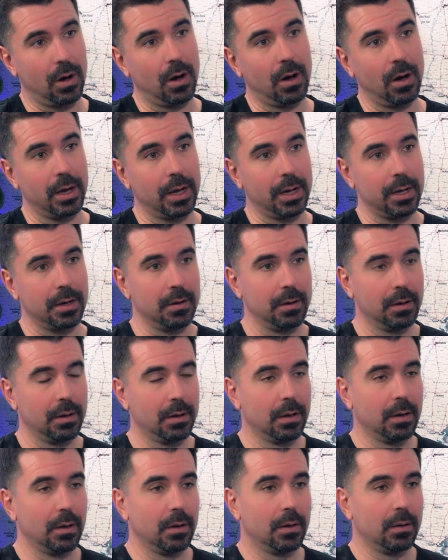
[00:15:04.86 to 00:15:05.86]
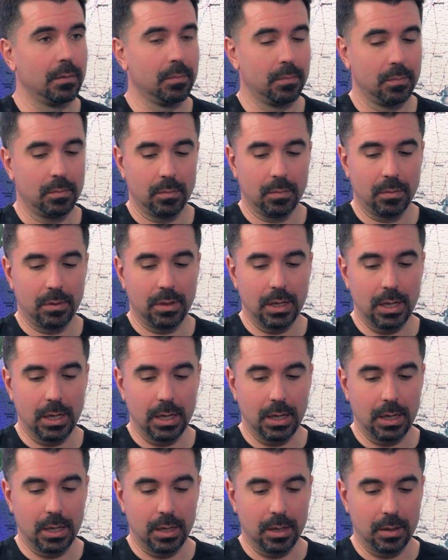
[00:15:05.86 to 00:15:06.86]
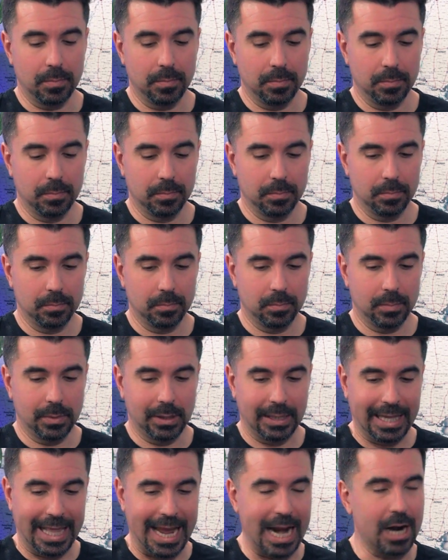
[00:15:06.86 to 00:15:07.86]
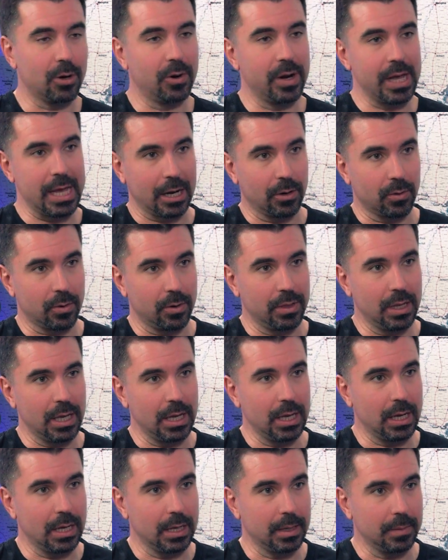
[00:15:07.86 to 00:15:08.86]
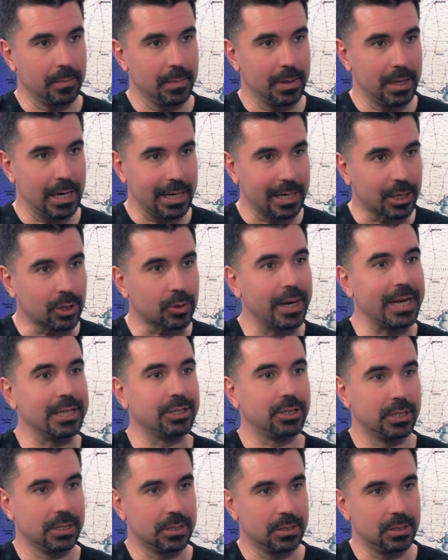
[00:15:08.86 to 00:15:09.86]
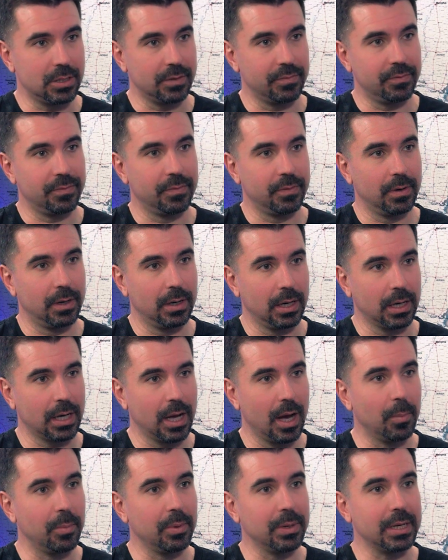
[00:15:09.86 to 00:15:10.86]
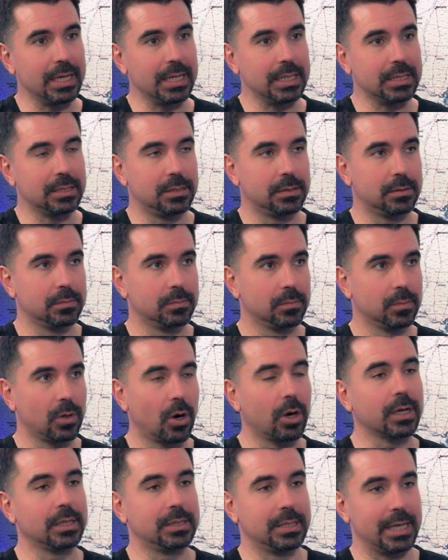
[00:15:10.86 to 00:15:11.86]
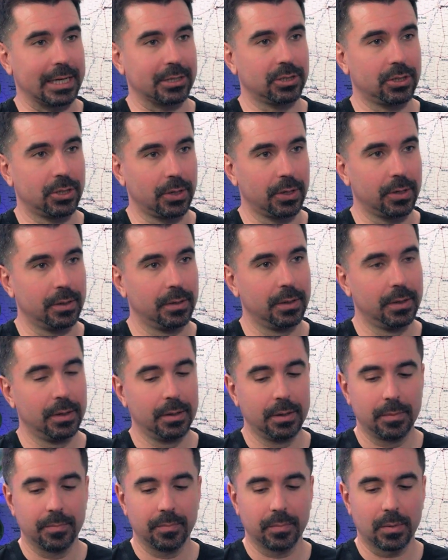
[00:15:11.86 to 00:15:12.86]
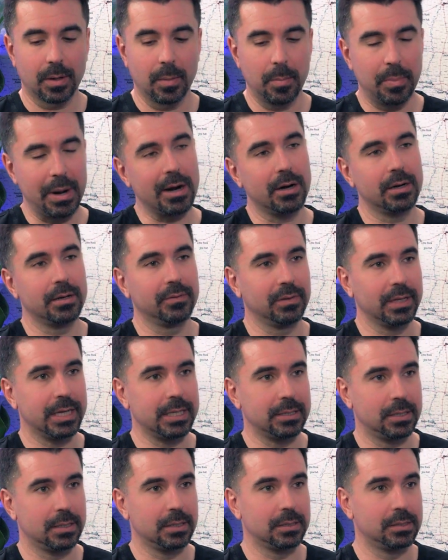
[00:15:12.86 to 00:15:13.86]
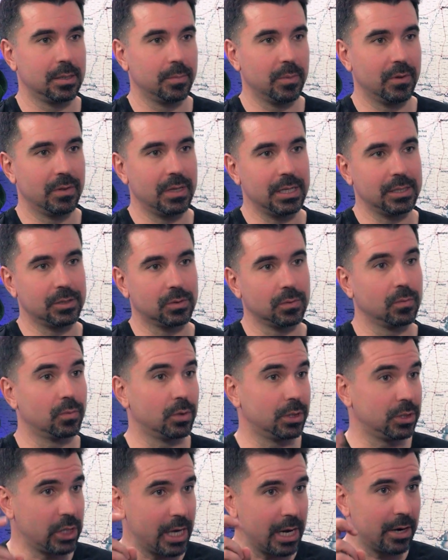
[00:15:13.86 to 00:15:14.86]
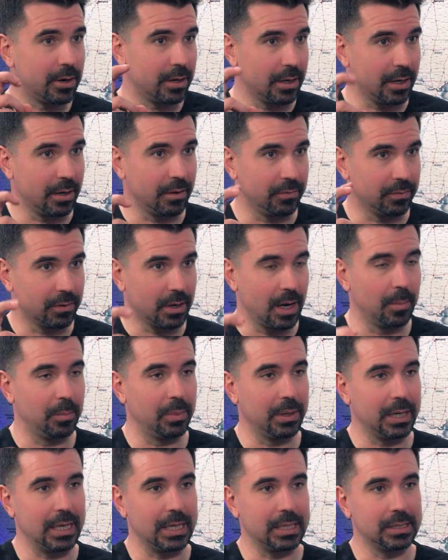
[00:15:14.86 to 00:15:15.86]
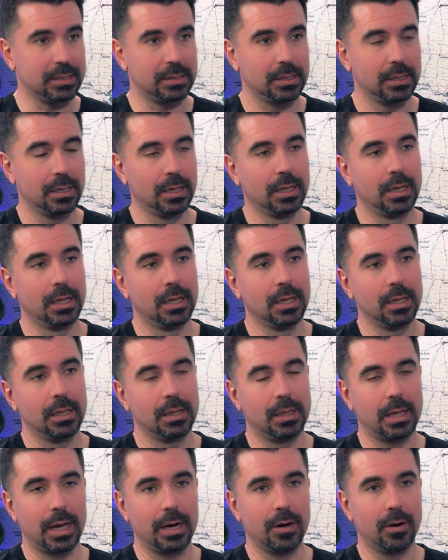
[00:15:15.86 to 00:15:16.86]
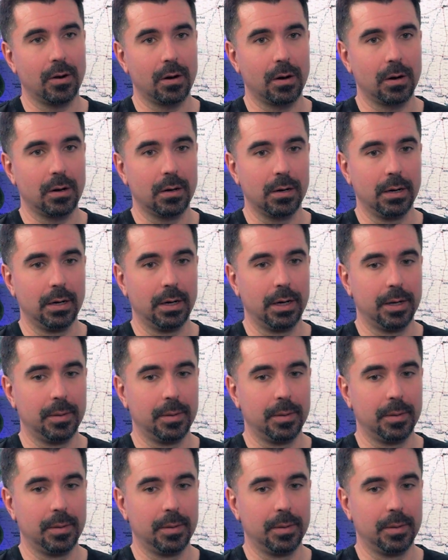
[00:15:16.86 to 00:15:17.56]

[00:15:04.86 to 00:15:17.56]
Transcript: on the layering or the integrations of a company's architecture comparatively to some of these regenerative companies that are